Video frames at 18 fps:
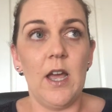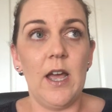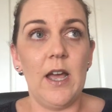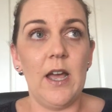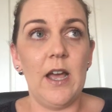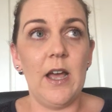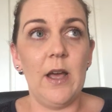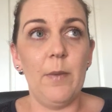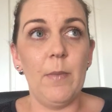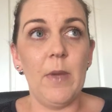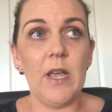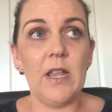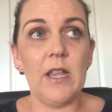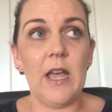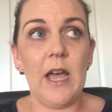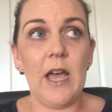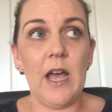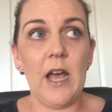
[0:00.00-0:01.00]

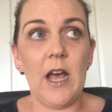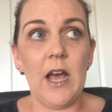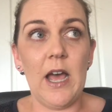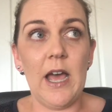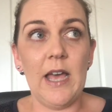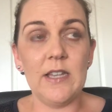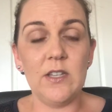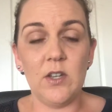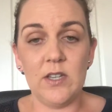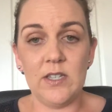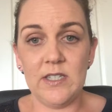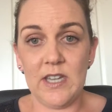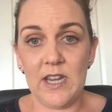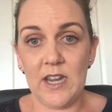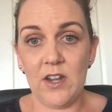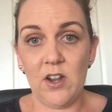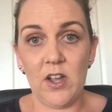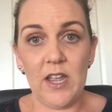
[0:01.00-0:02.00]
As I
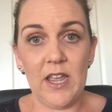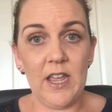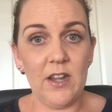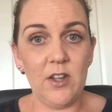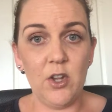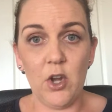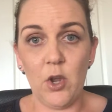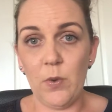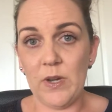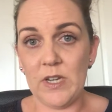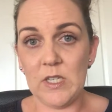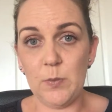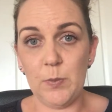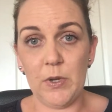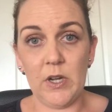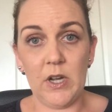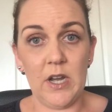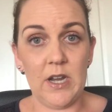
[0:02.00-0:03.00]
said, I had no
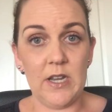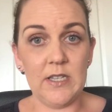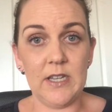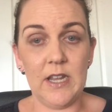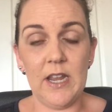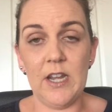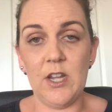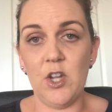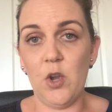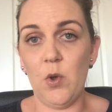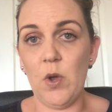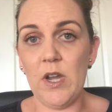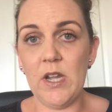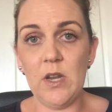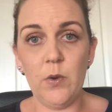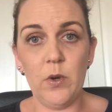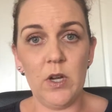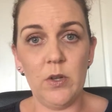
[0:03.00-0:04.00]
experience. I had no
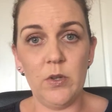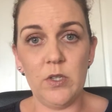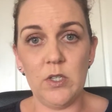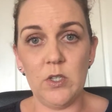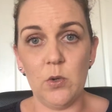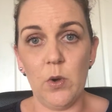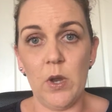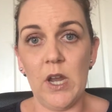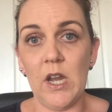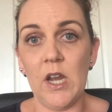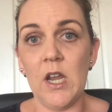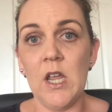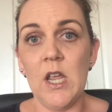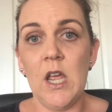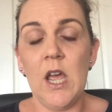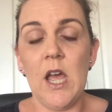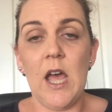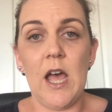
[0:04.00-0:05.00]
idea what I was doing.
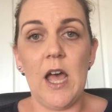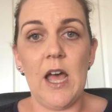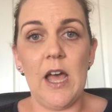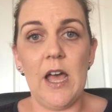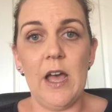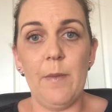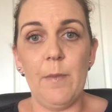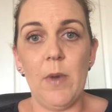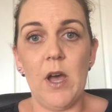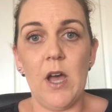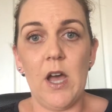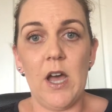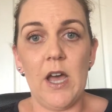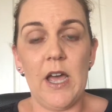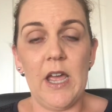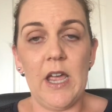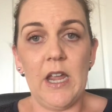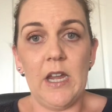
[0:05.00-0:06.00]

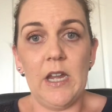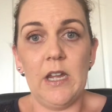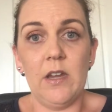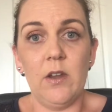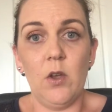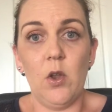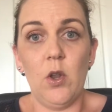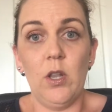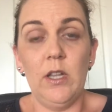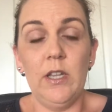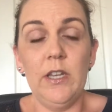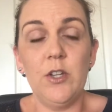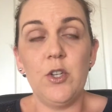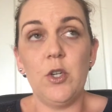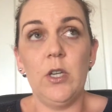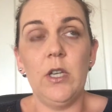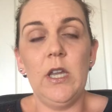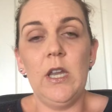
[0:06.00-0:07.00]
I
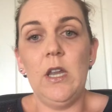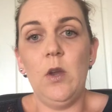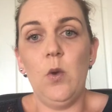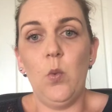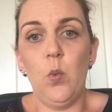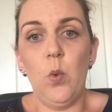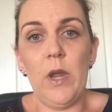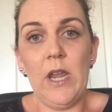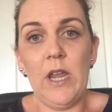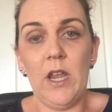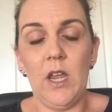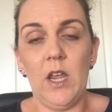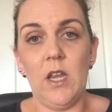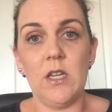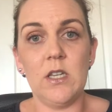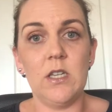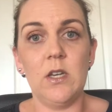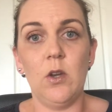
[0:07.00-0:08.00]
literally wing
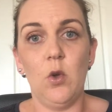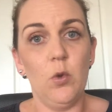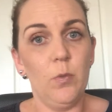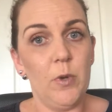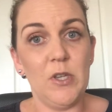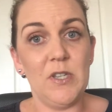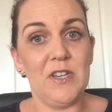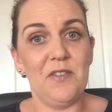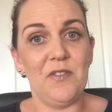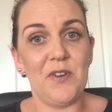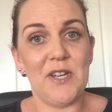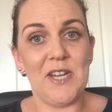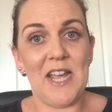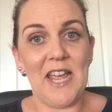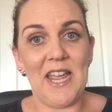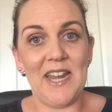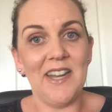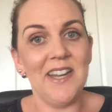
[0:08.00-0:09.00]
it almost every
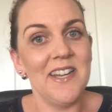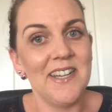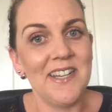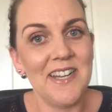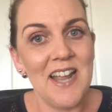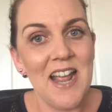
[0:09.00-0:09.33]
day.